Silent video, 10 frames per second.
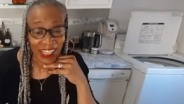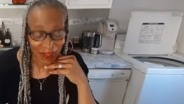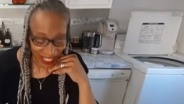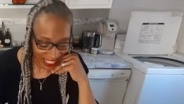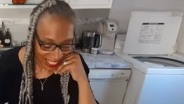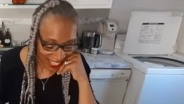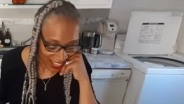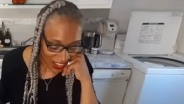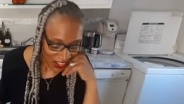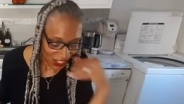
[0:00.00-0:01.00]
enemies.
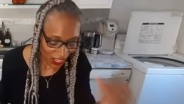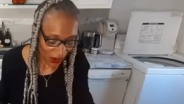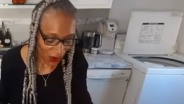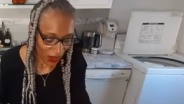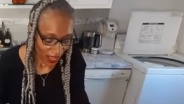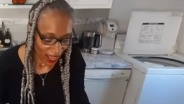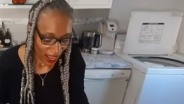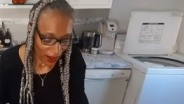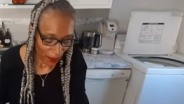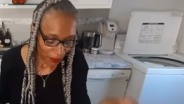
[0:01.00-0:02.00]
So,
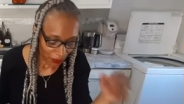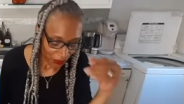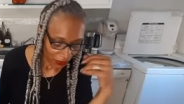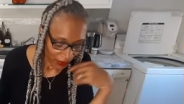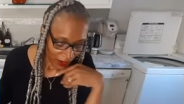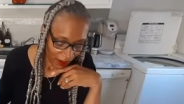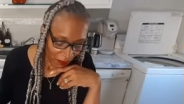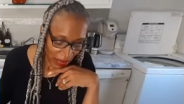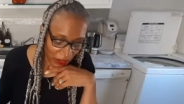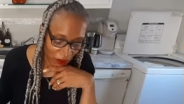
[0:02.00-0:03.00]
um,
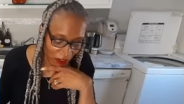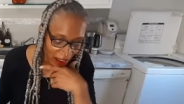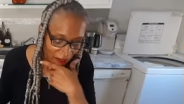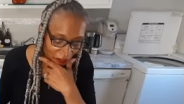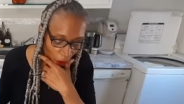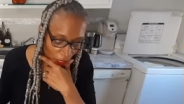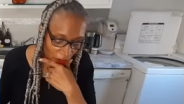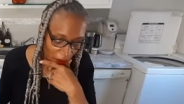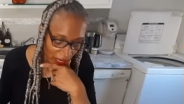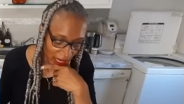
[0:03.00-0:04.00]
Matthew 5 and
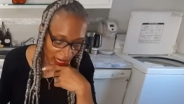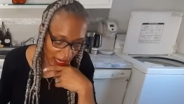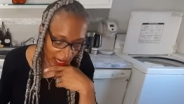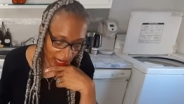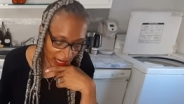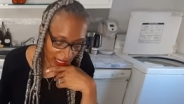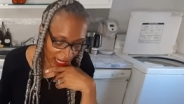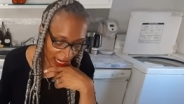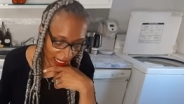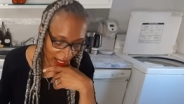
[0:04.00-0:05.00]
43
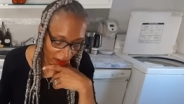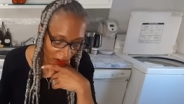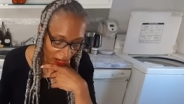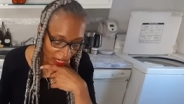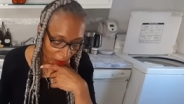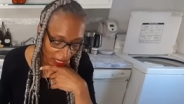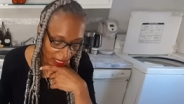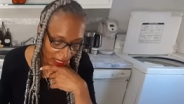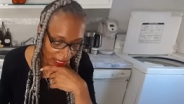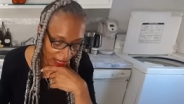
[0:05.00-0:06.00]
says, Love your
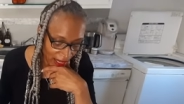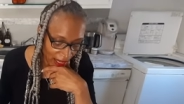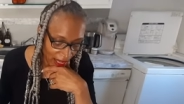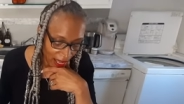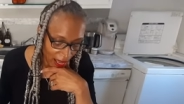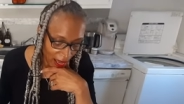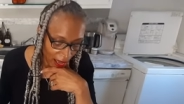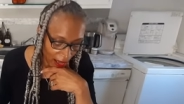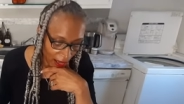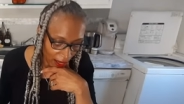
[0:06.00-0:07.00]
enemies.
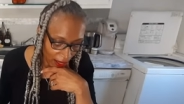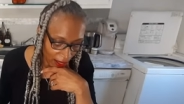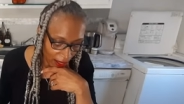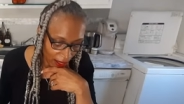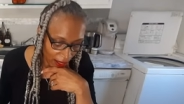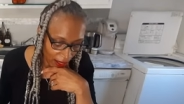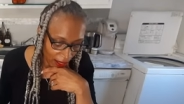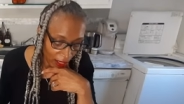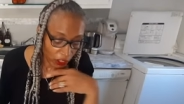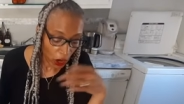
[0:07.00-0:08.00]
Uh,
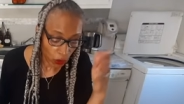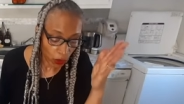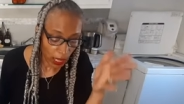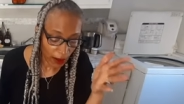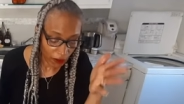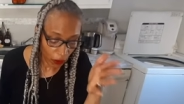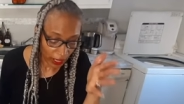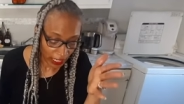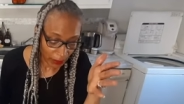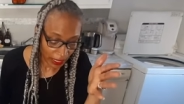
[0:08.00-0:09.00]
no, love for
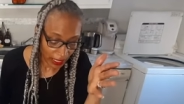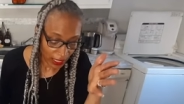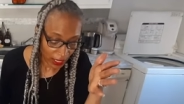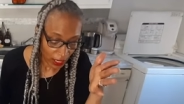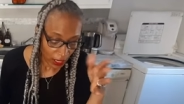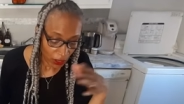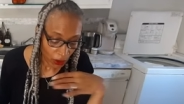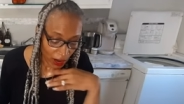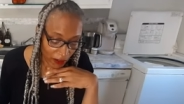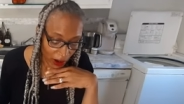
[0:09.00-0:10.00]
enemies. You
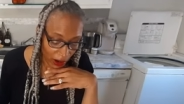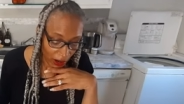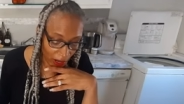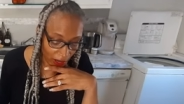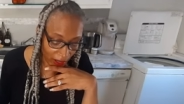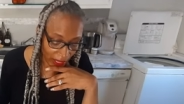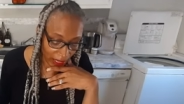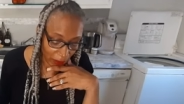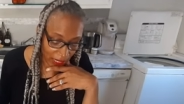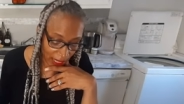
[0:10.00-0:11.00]
have heard that
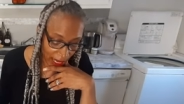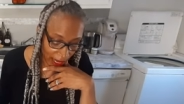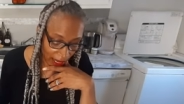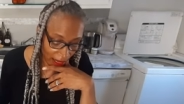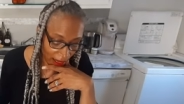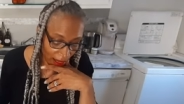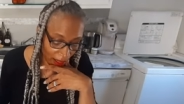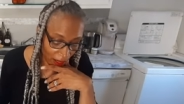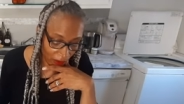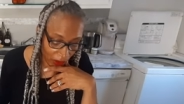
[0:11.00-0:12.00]
it was said,
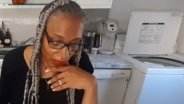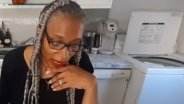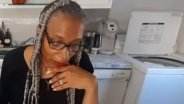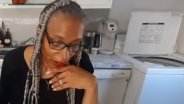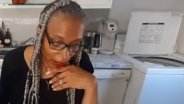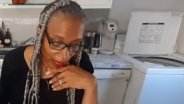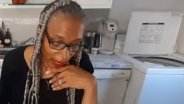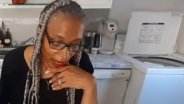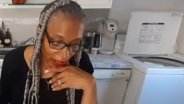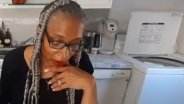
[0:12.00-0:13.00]
Love your neighbor and
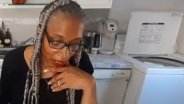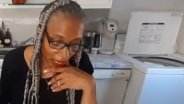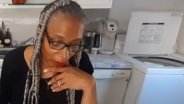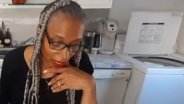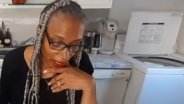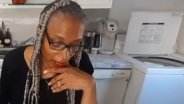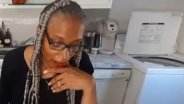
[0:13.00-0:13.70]
hate your enemy.